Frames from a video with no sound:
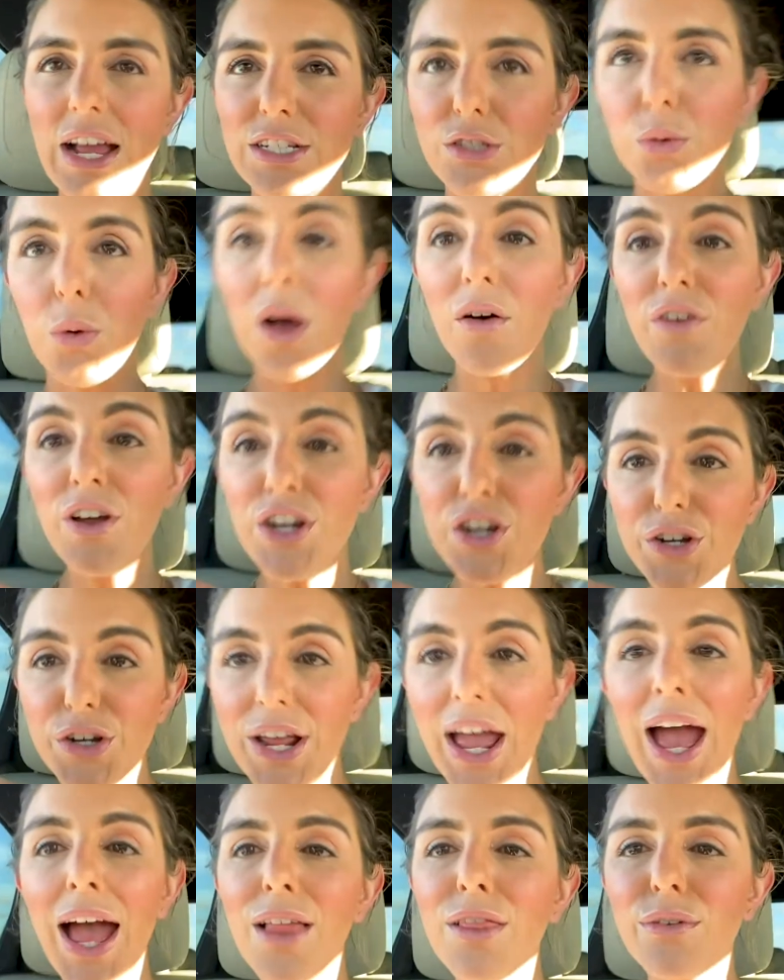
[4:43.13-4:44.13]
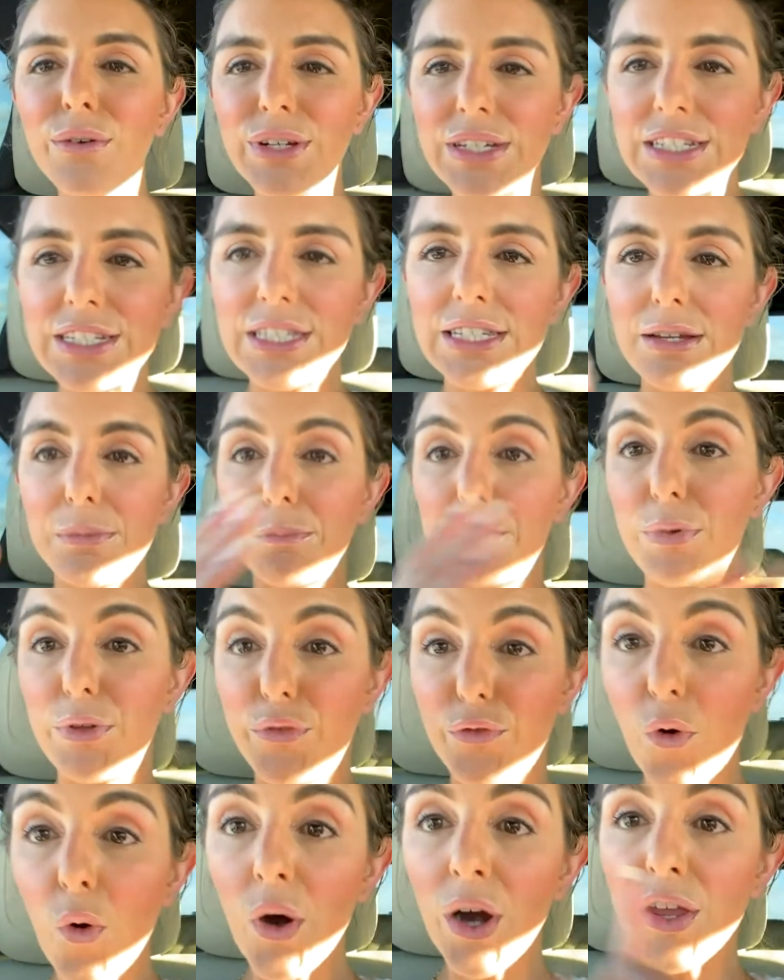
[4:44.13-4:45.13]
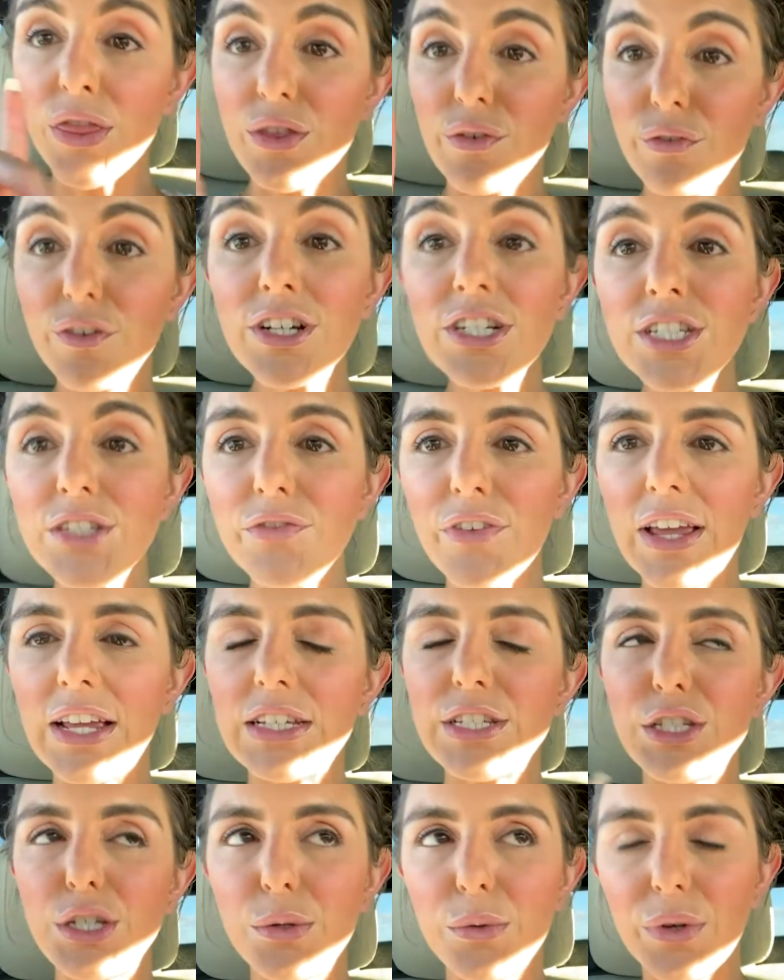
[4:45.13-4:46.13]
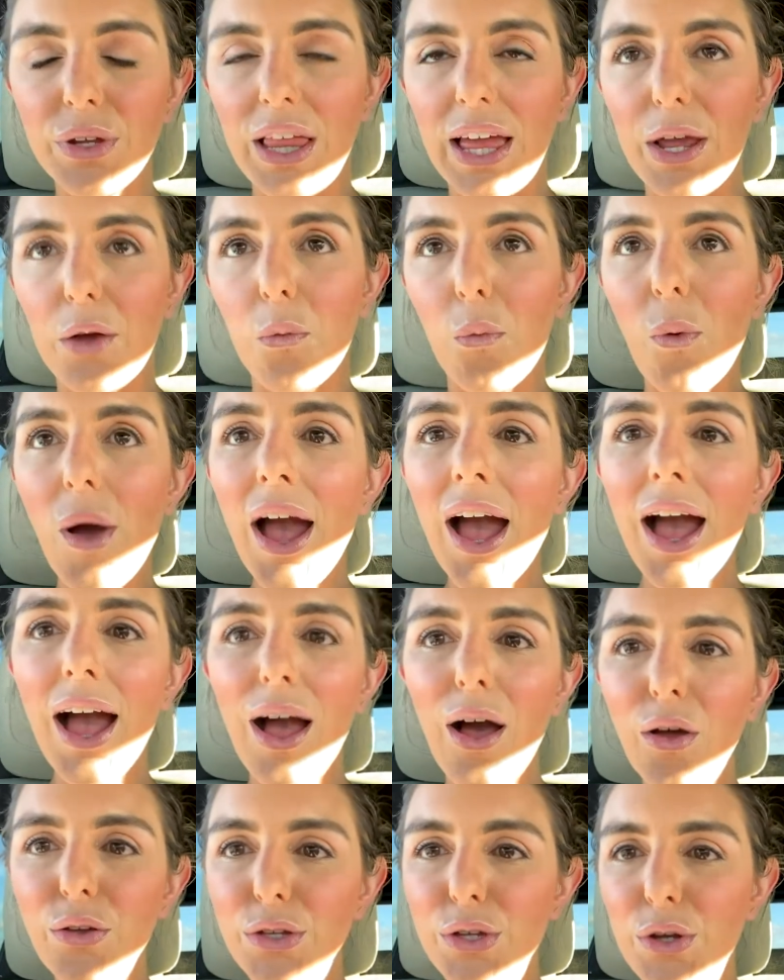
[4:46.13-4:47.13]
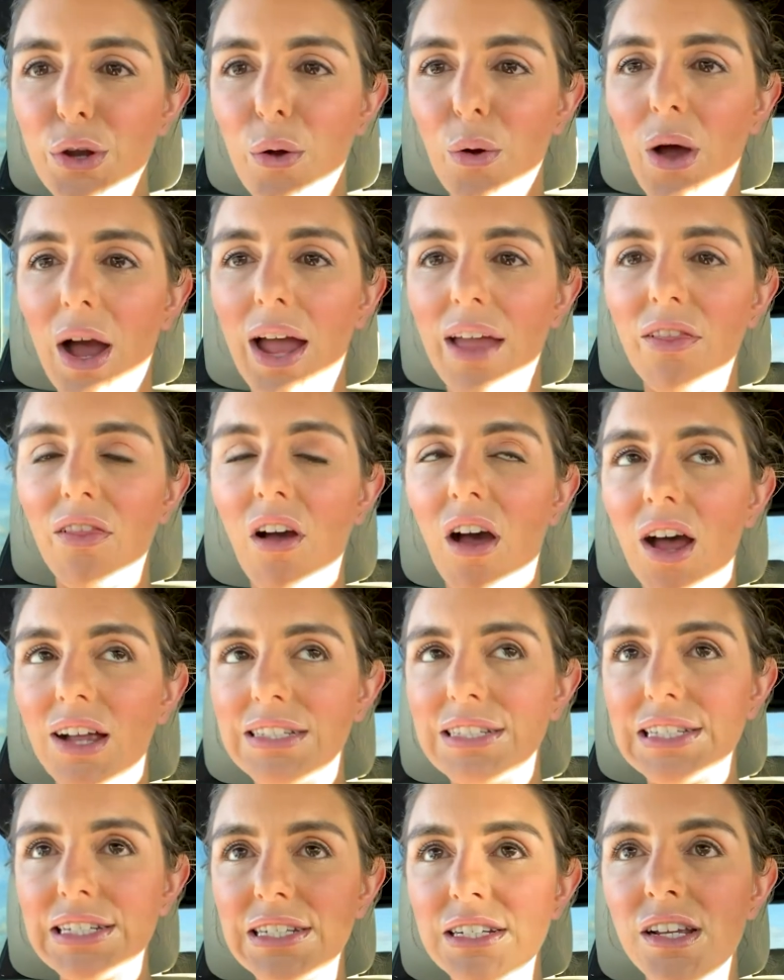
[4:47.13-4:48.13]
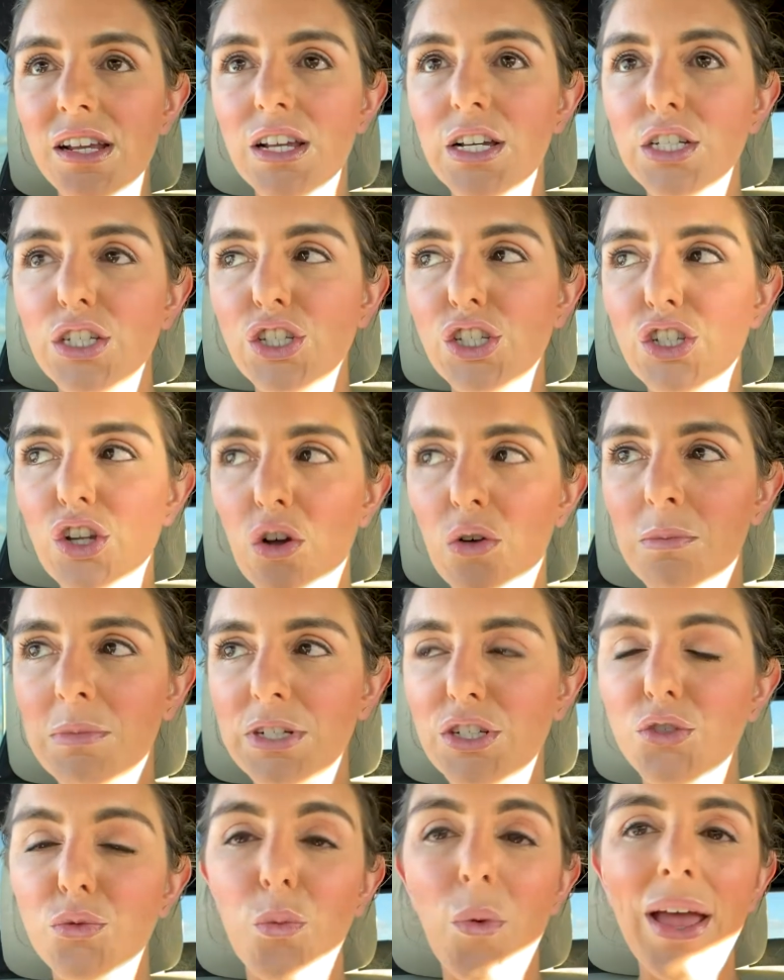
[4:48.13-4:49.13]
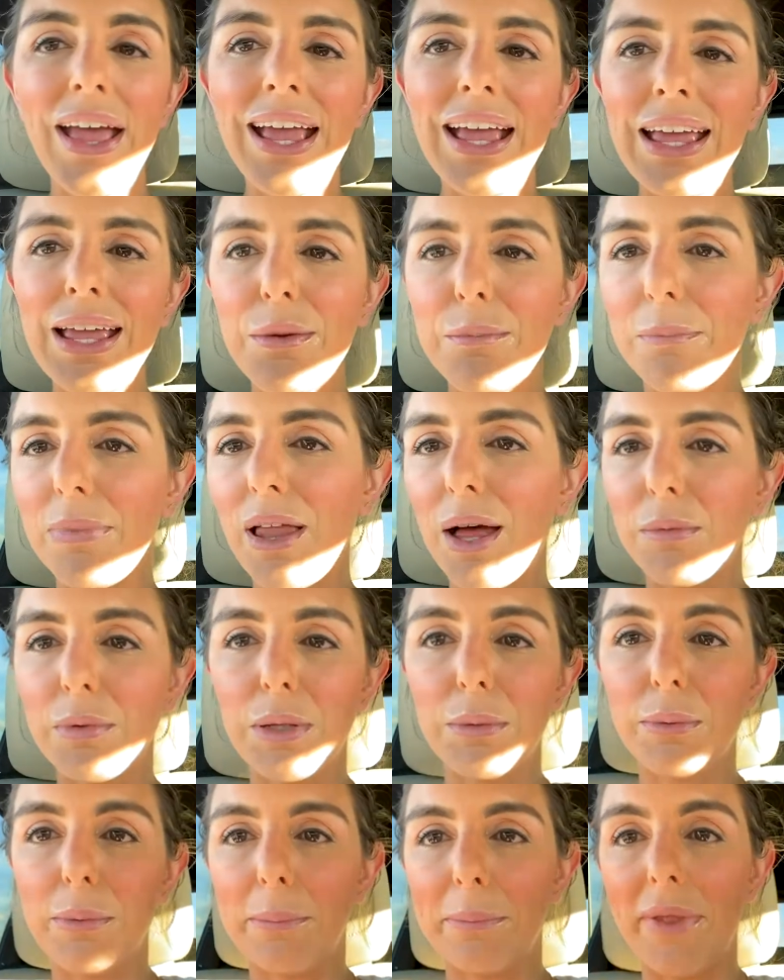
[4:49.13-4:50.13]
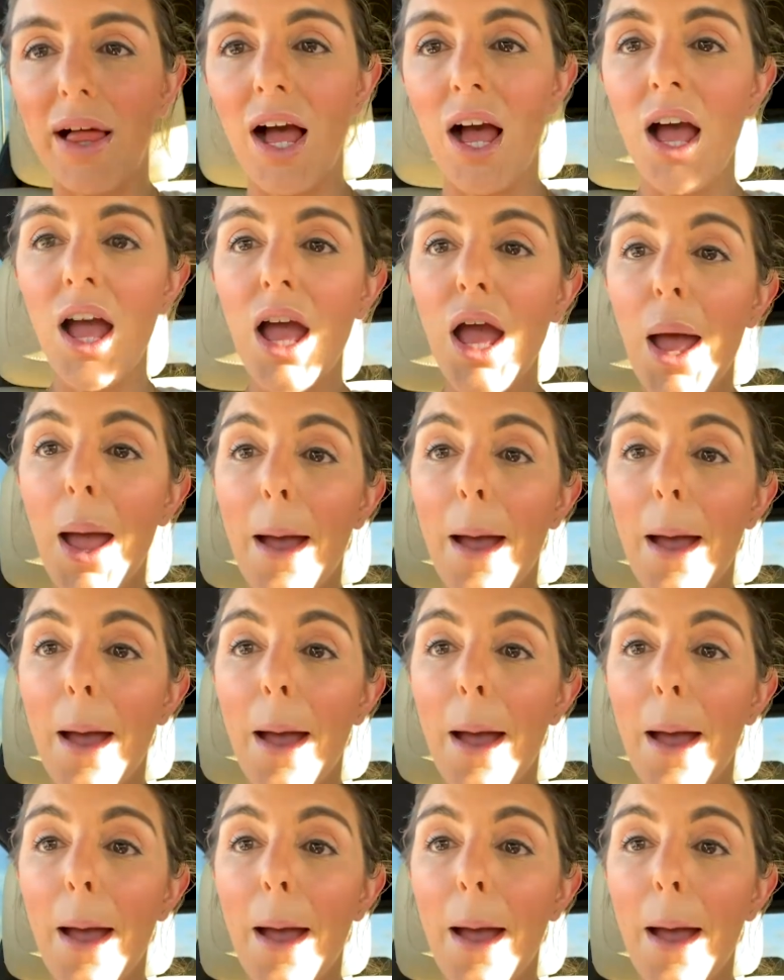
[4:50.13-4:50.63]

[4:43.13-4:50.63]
At 1200 calories, before in the first phase, you were like, wow, you know, I lost so much weight, blah, blah, blah, blah.